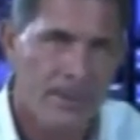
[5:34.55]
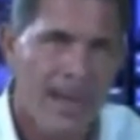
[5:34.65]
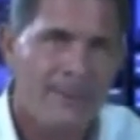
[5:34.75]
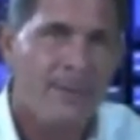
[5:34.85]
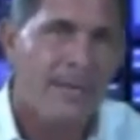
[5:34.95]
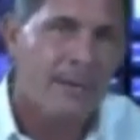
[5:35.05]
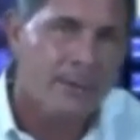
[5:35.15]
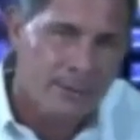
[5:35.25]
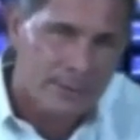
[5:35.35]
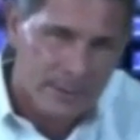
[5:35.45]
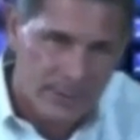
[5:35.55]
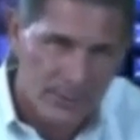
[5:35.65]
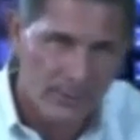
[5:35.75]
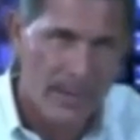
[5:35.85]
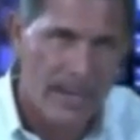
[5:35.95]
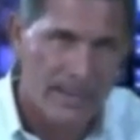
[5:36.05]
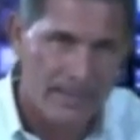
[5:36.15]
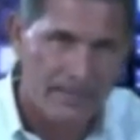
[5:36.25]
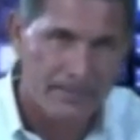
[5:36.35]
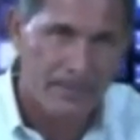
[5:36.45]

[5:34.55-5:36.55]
You have to introduce it to your body.